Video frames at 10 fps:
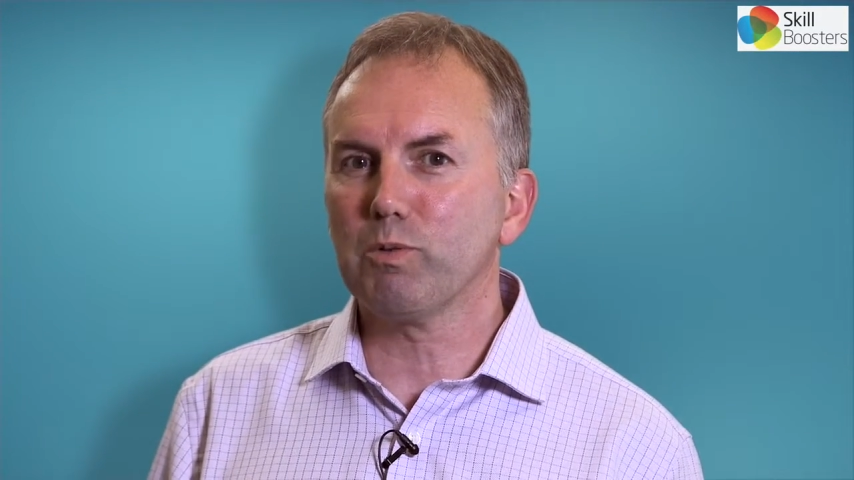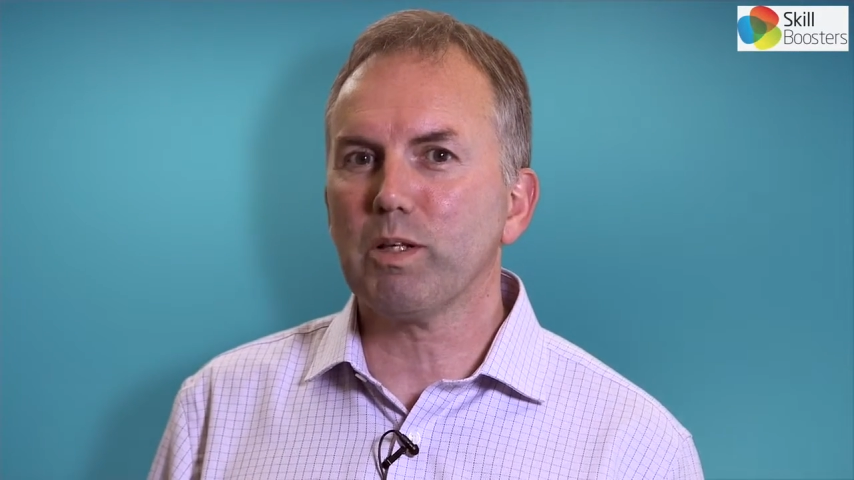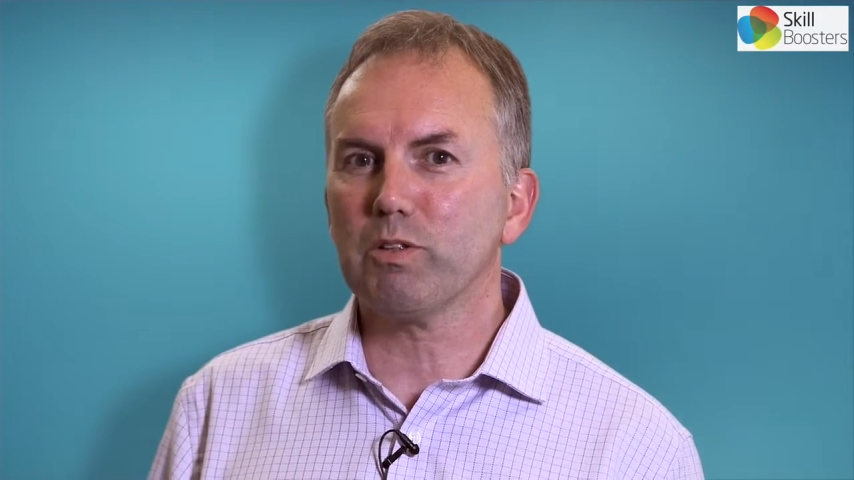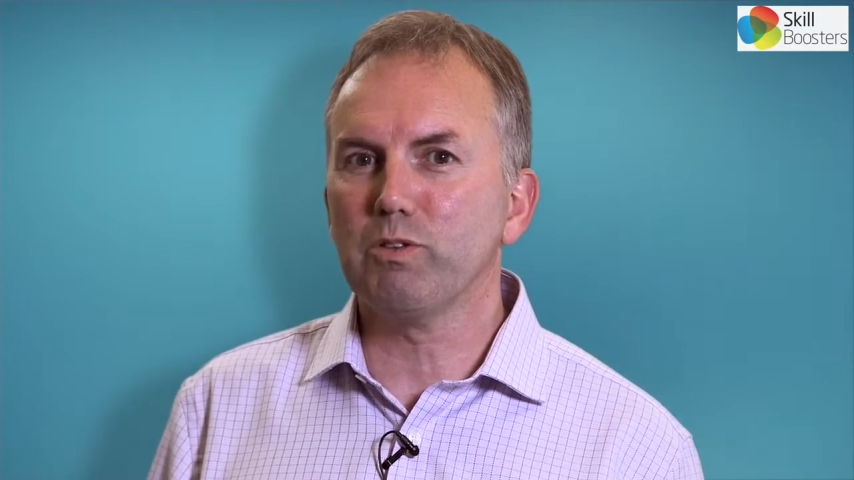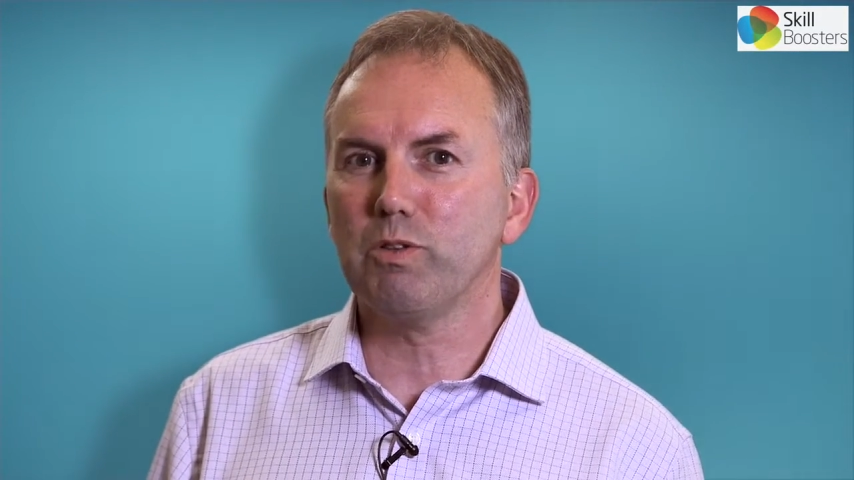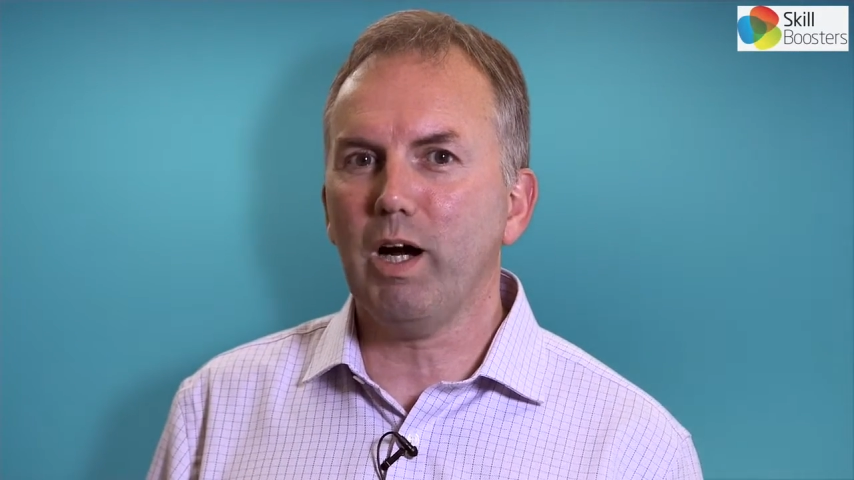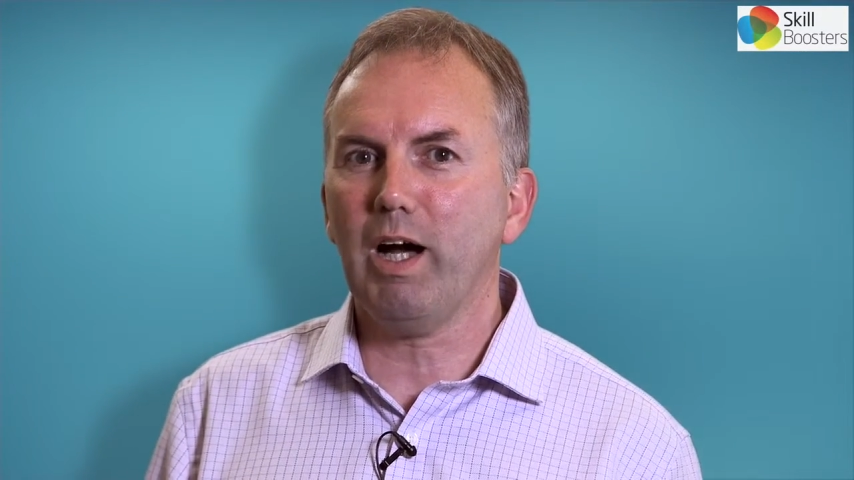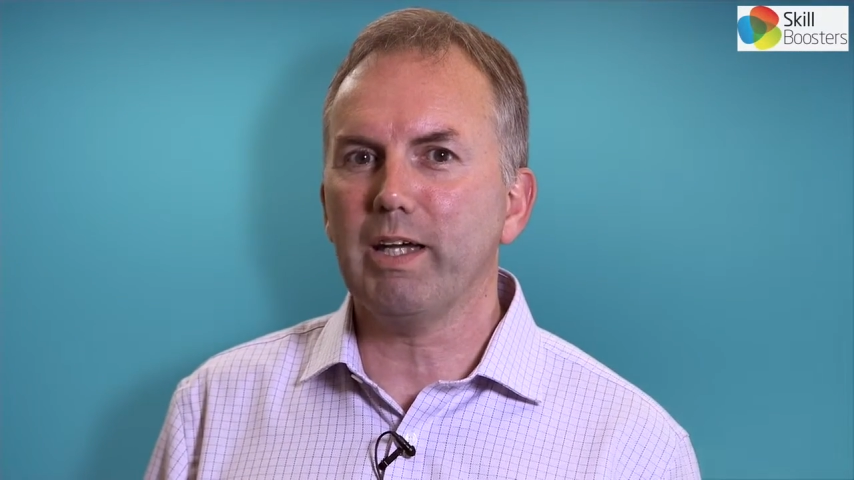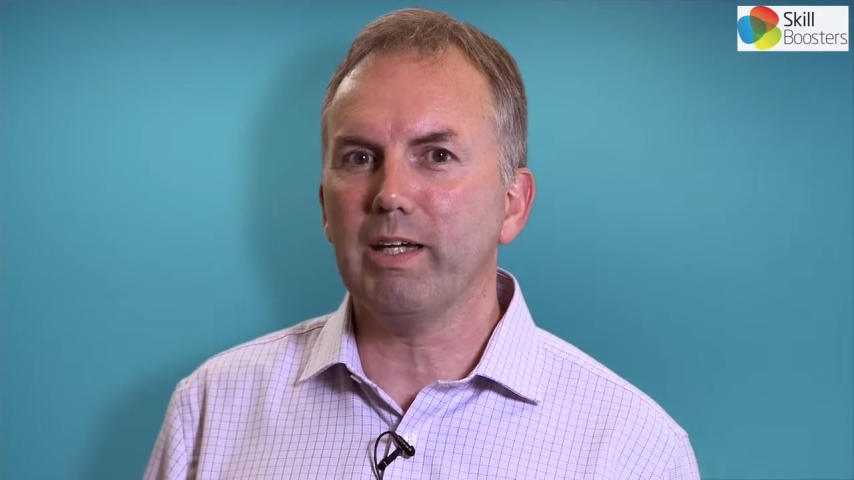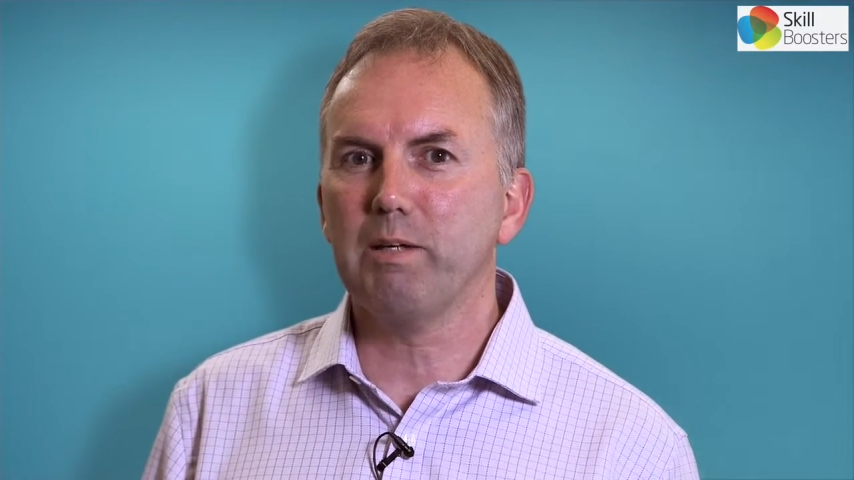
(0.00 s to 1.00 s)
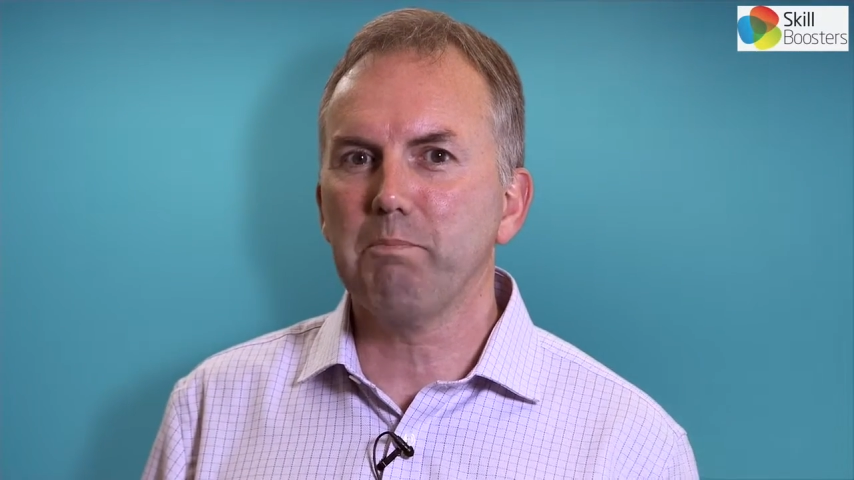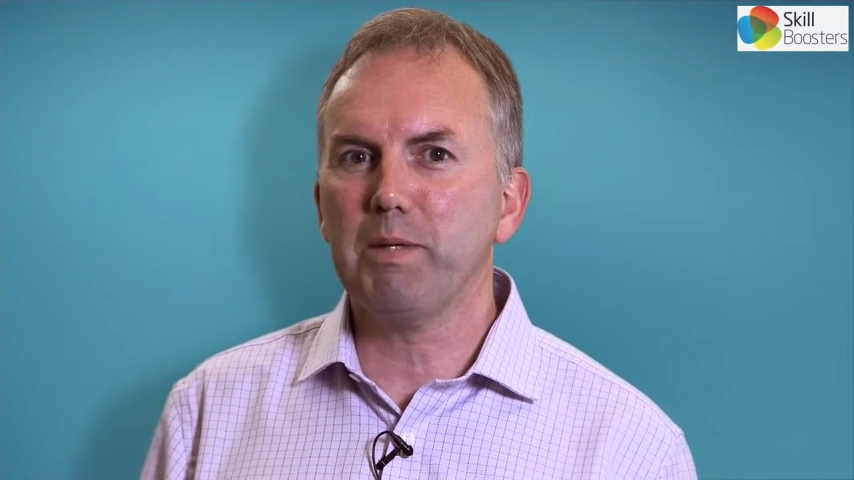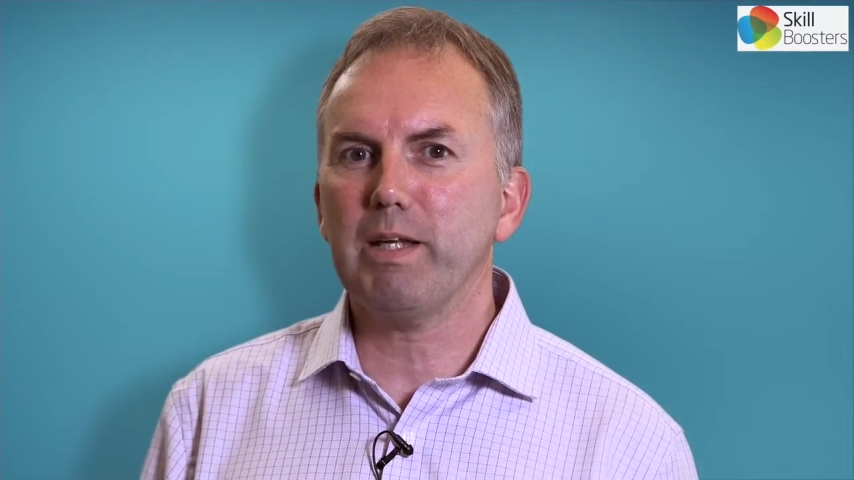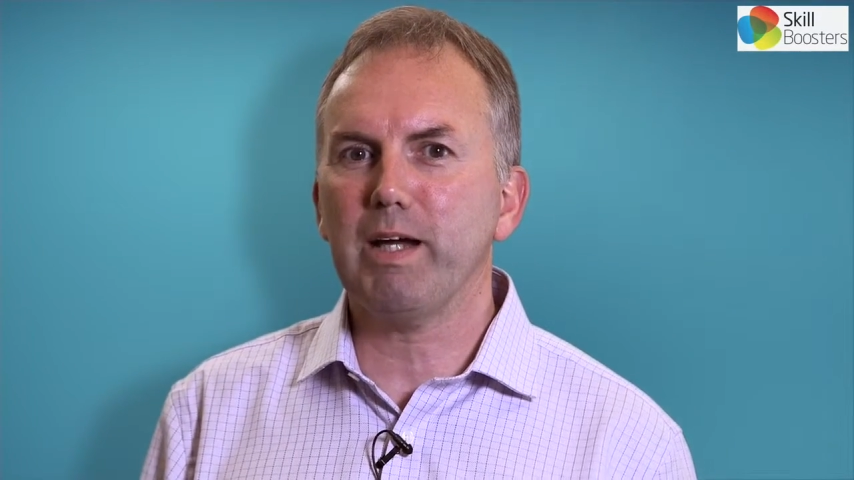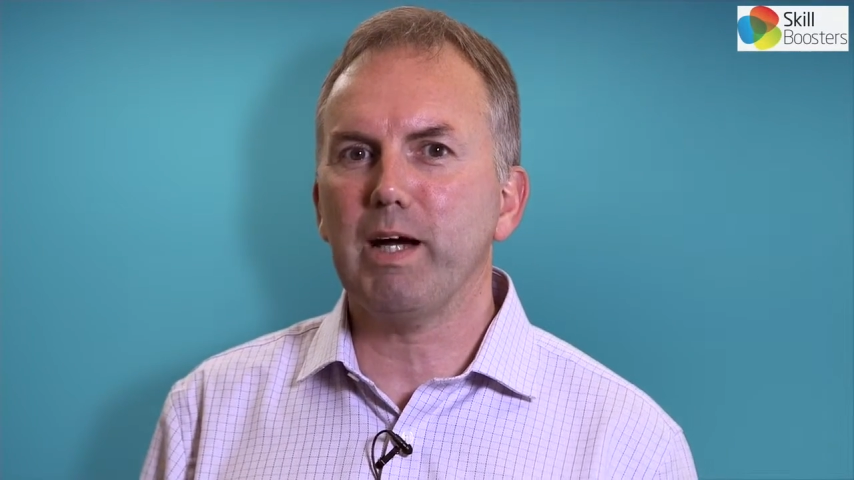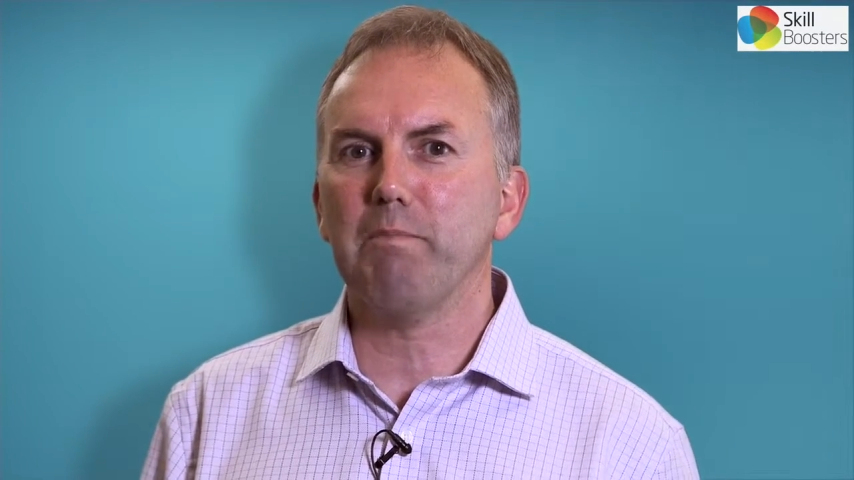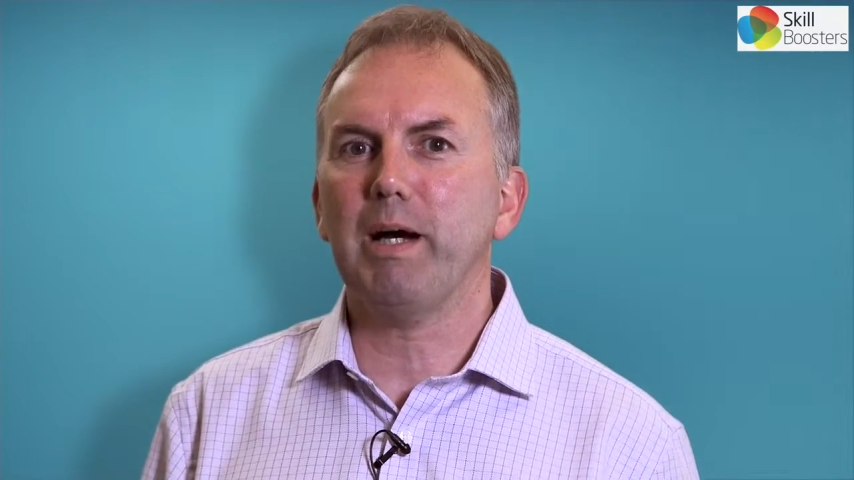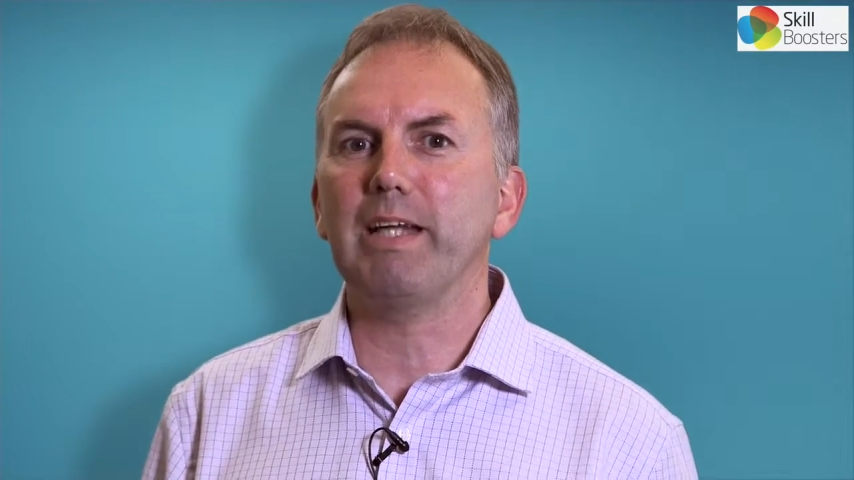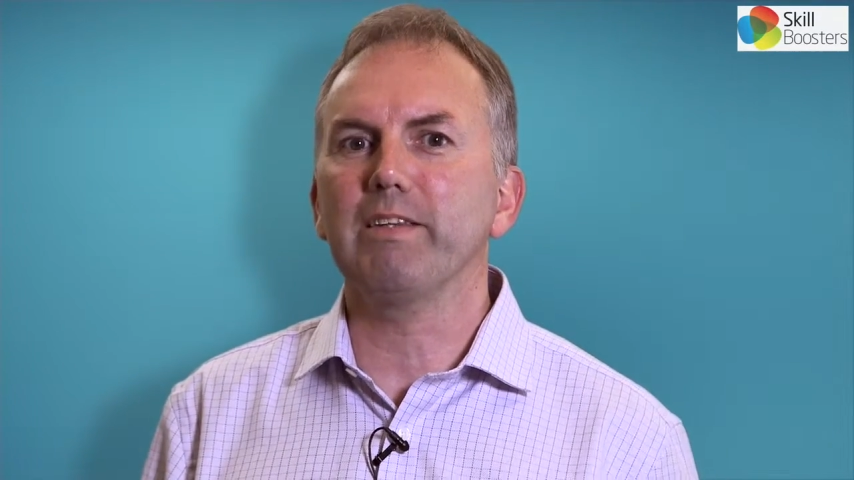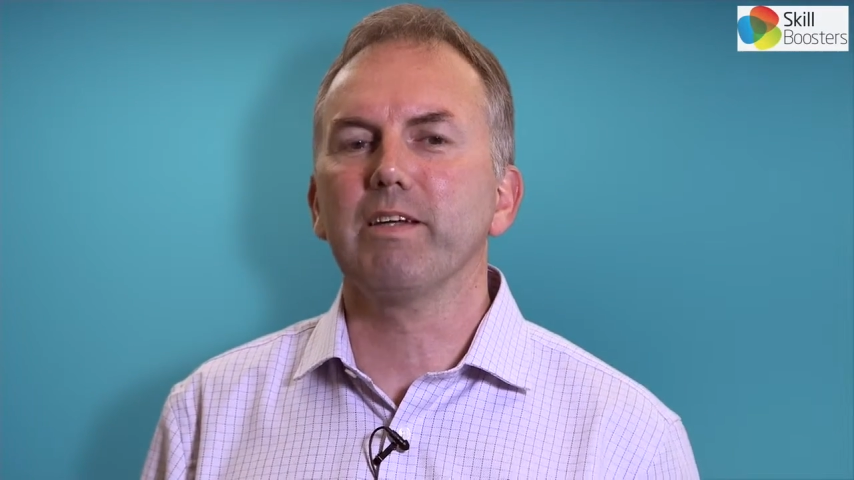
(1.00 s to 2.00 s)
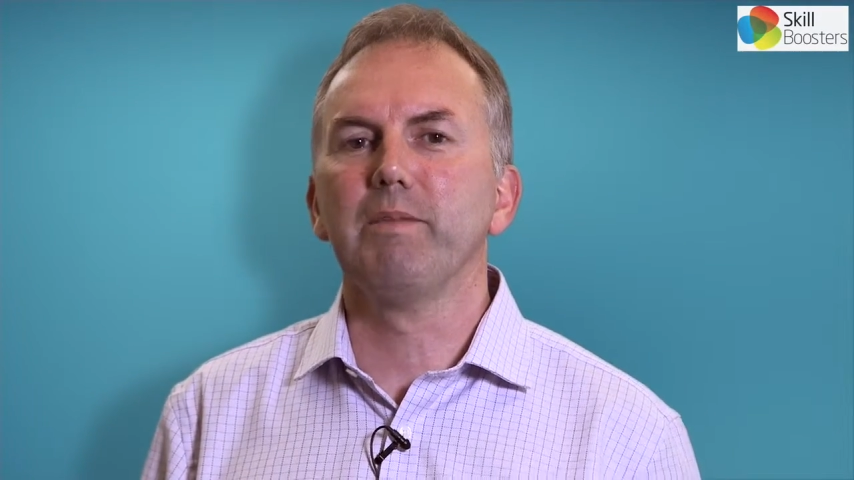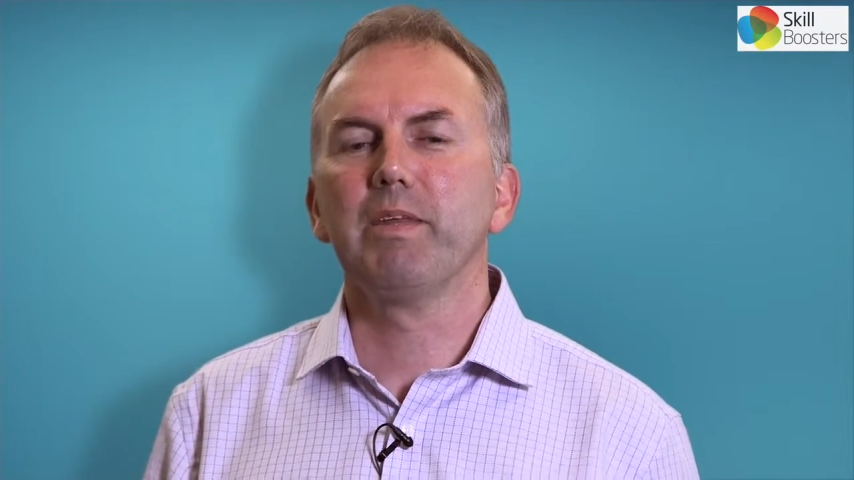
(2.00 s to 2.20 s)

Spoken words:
well as too high. Bear that in mind.